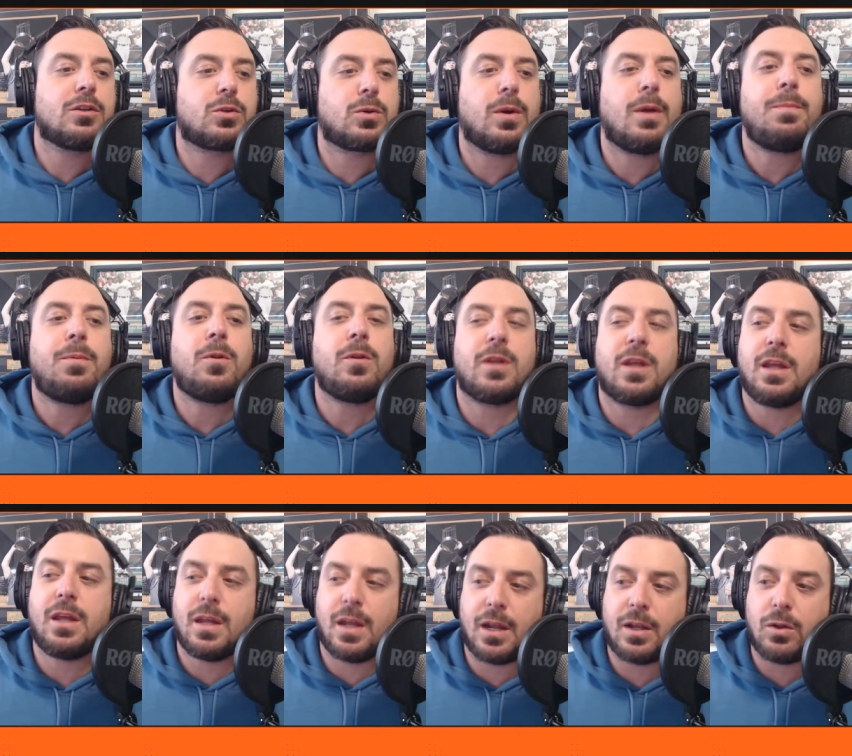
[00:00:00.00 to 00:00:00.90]
Triple
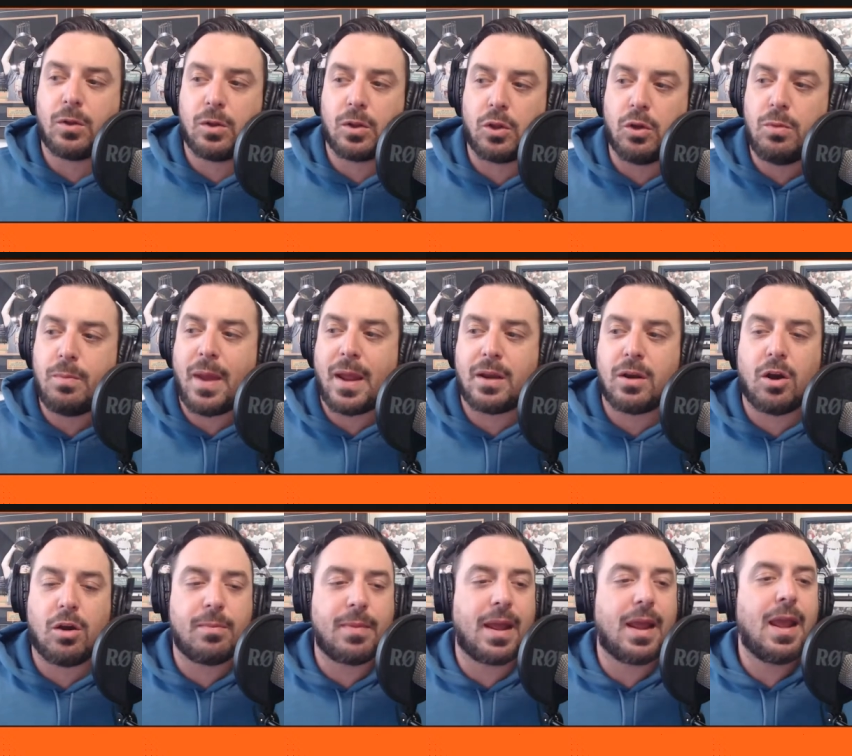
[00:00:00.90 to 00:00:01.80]
E Engel. You may
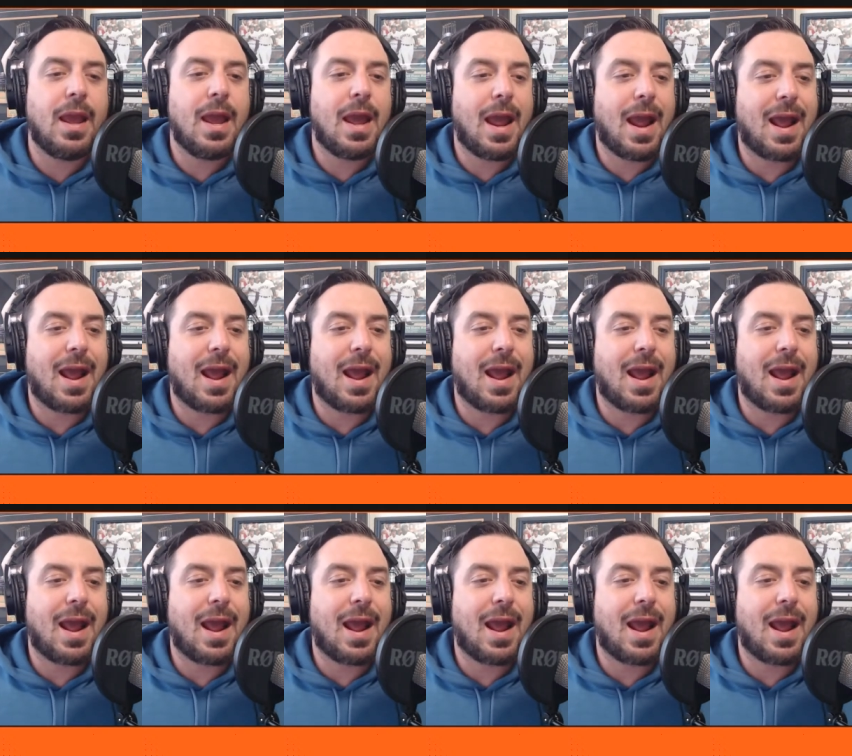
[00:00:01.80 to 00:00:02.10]
know me